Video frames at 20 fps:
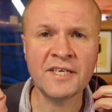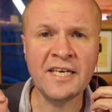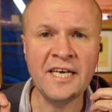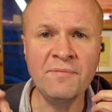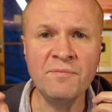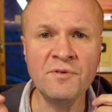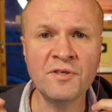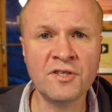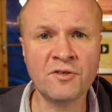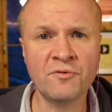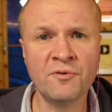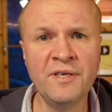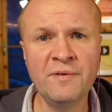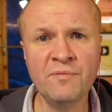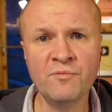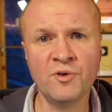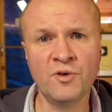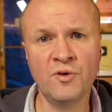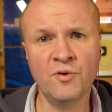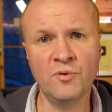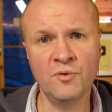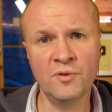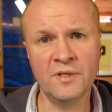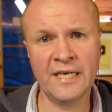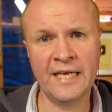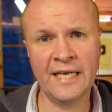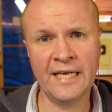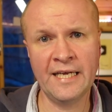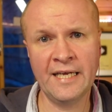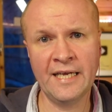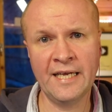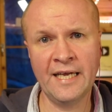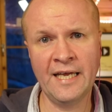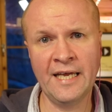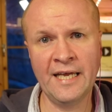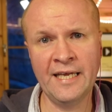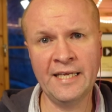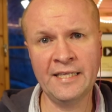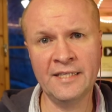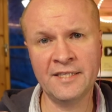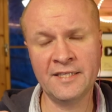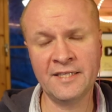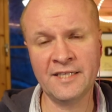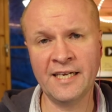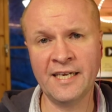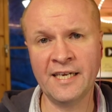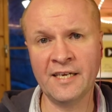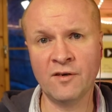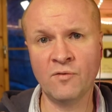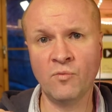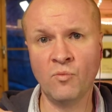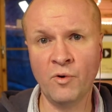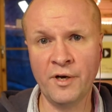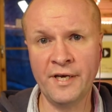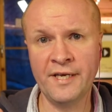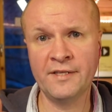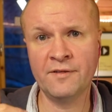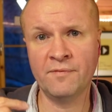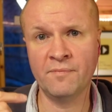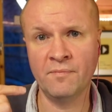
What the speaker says: keep the screen recording in sync with